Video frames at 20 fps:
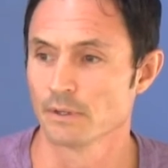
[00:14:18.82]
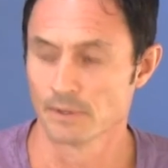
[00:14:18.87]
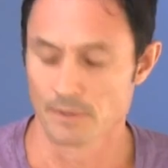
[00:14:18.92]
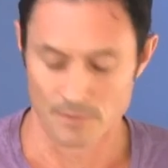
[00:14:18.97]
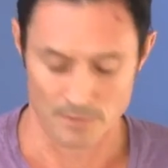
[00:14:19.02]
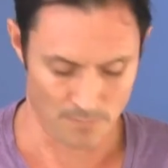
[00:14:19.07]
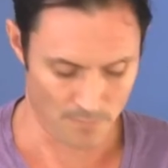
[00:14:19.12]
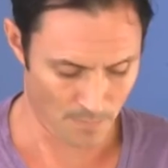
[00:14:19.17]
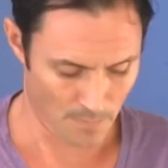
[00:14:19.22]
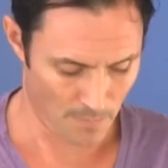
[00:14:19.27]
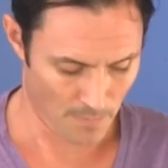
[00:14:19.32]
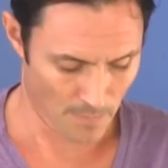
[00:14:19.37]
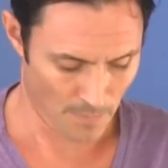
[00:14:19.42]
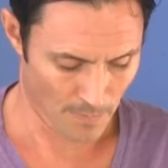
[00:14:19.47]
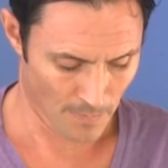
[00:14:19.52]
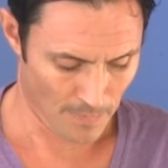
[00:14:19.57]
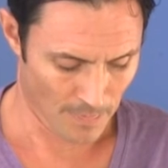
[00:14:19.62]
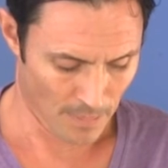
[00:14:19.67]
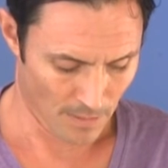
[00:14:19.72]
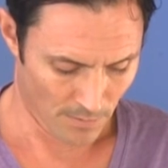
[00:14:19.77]

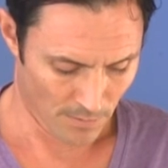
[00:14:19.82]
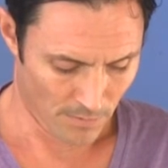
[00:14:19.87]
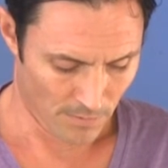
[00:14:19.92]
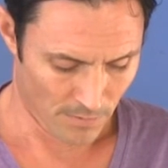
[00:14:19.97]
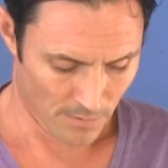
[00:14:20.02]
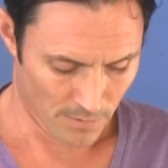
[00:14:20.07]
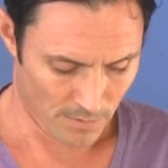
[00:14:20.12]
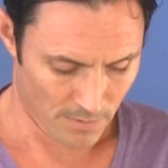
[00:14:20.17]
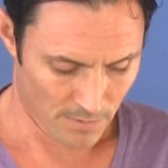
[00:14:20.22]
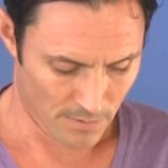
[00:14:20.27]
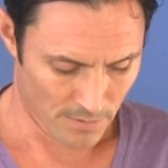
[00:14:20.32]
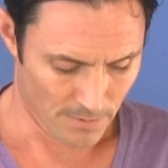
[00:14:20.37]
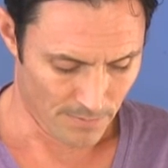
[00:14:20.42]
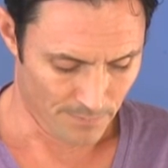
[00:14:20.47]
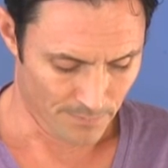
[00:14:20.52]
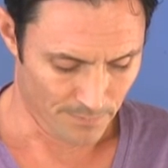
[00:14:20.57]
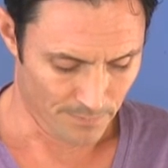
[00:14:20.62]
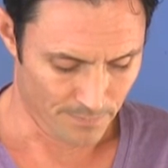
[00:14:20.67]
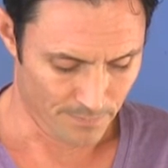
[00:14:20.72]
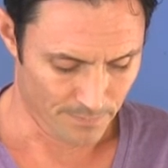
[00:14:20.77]

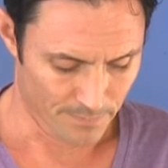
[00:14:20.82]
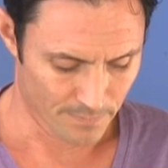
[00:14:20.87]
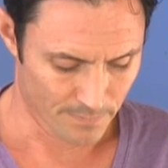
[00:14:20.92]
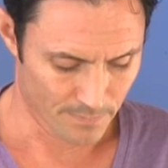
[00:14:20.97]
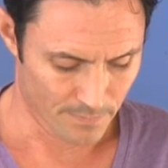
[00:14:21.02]
Nothing is said.